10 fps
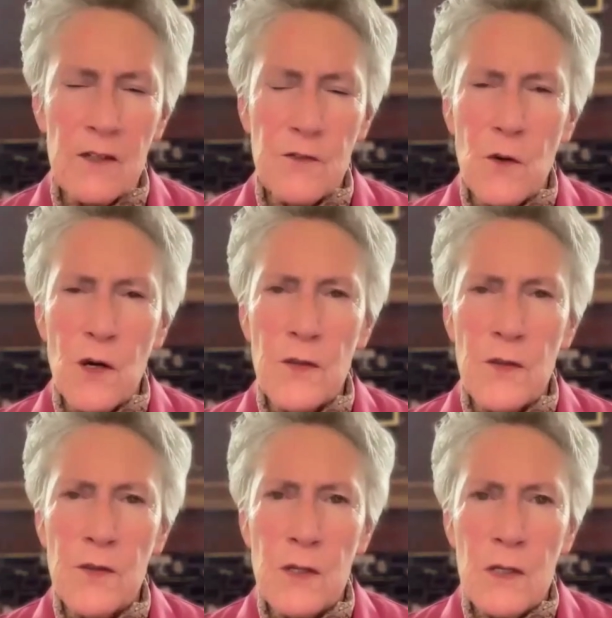it
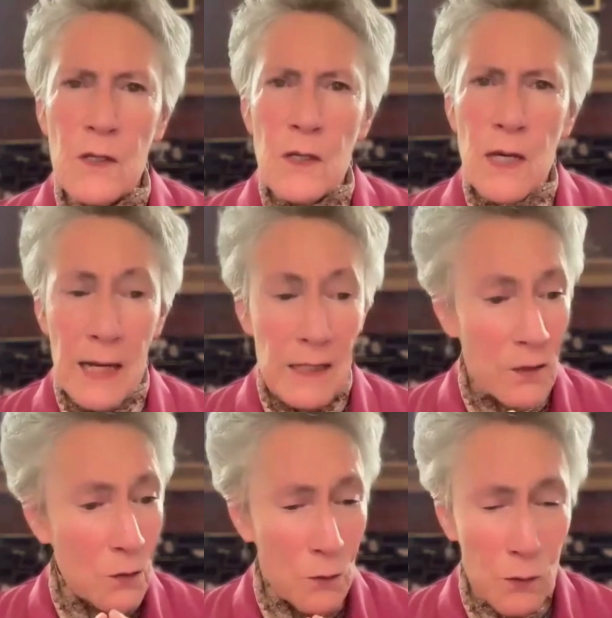forth. And
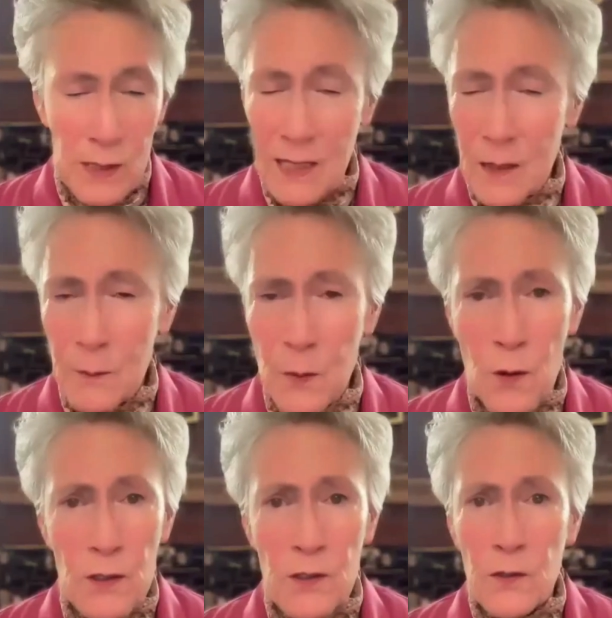it's really
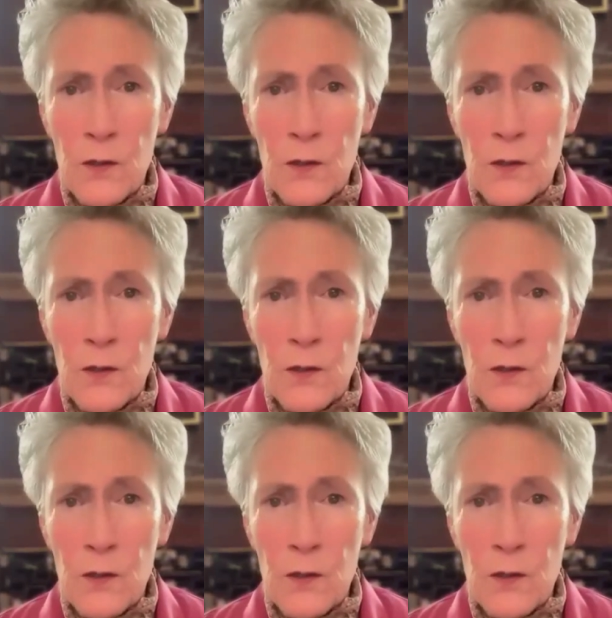important to